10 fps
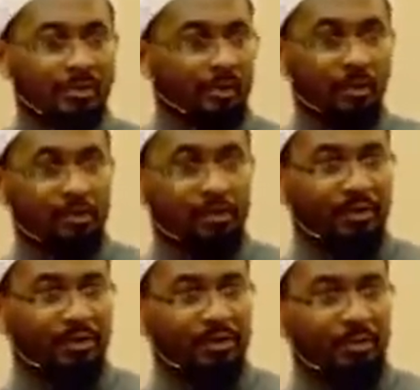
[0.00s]
we don't
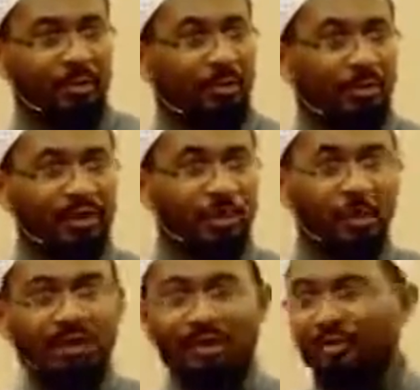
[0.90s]
do that anymore, only
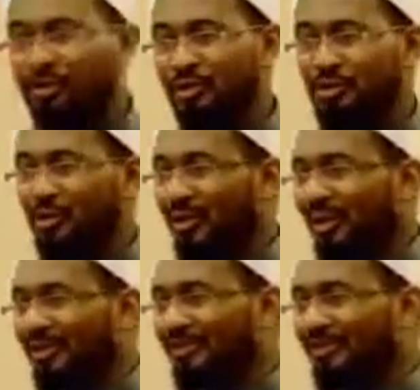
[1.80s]
one country's doing it.